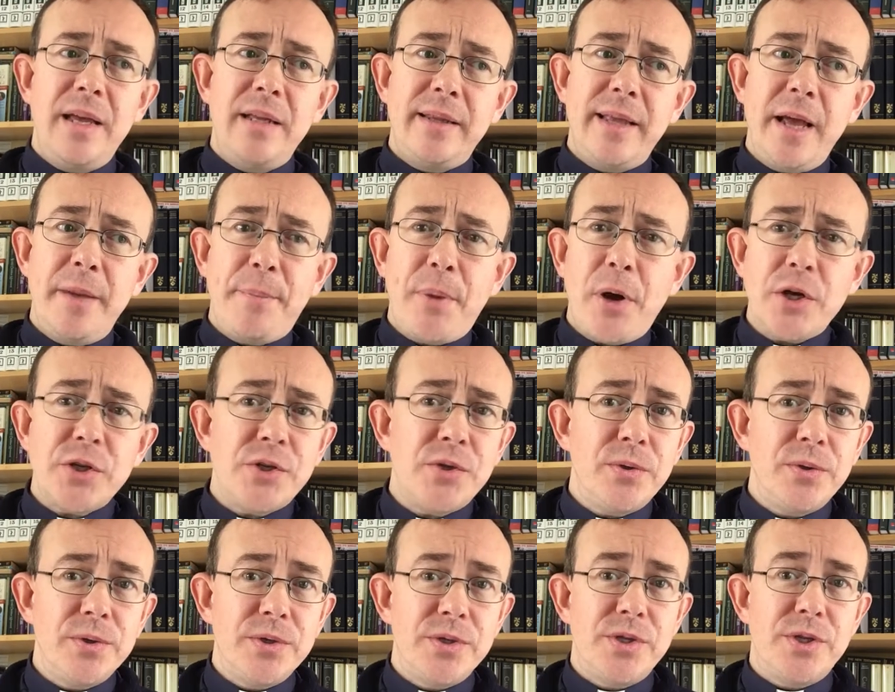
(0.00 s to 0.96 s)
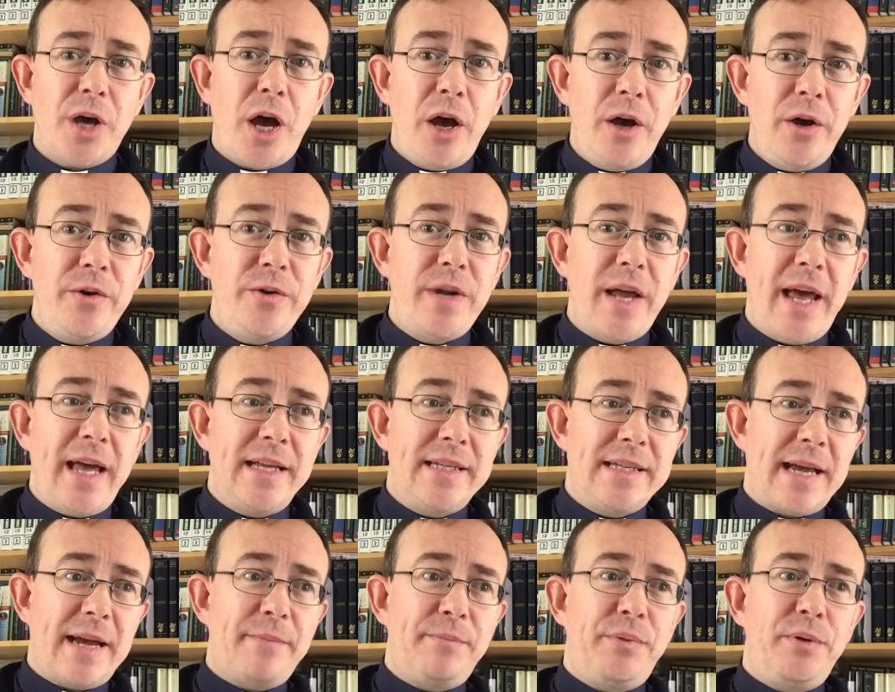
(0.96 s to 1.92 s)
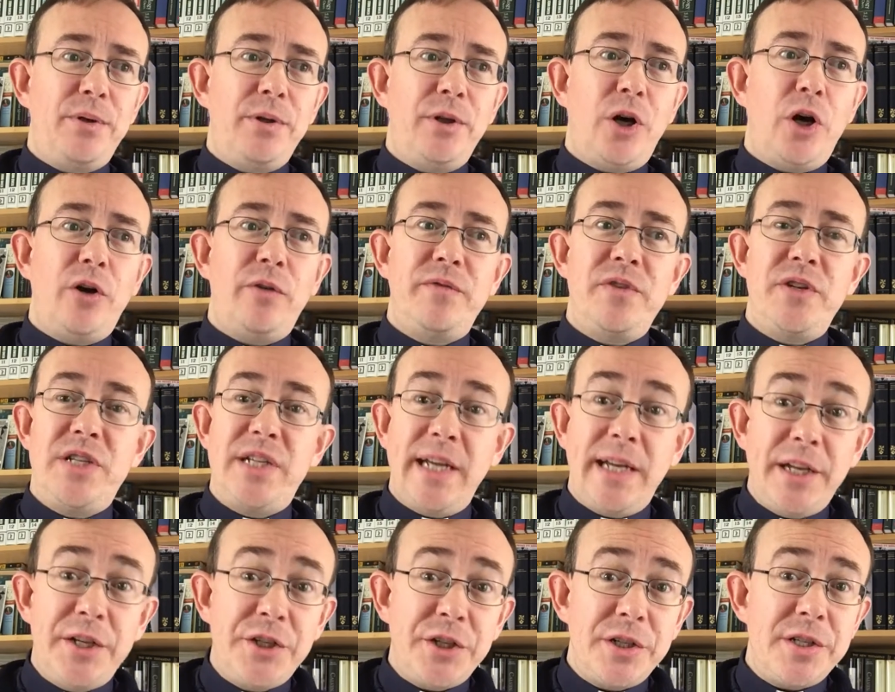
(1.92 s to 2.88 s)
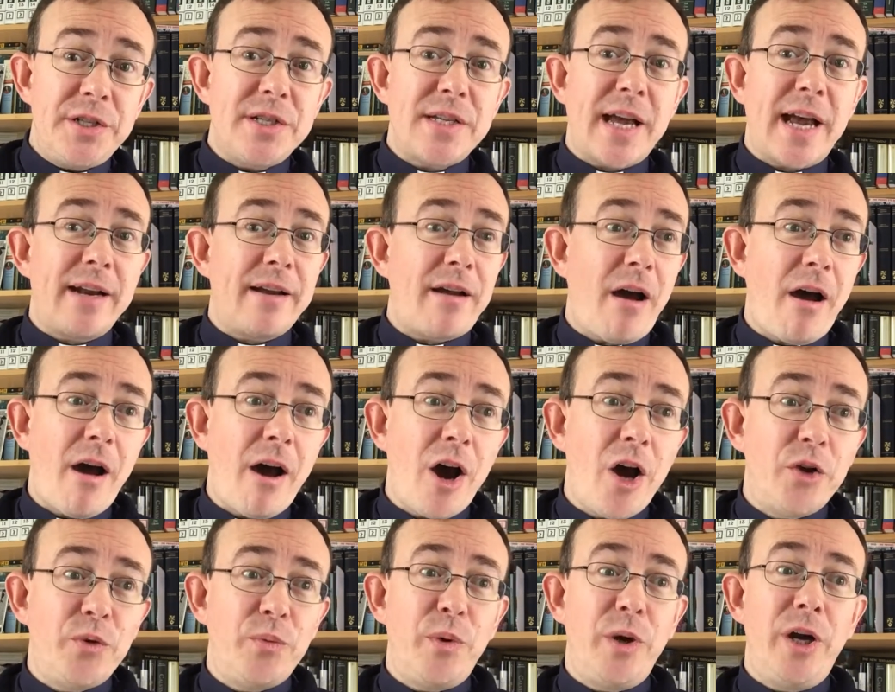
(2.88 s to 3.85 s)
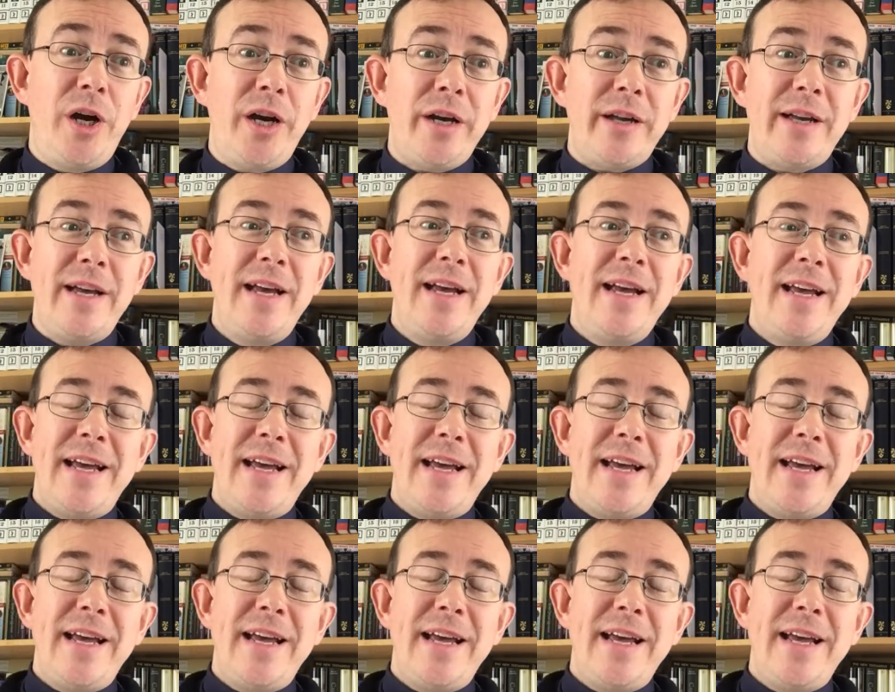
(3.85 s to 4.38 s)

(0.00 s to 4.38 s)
The apostles' own example of diligence and hard work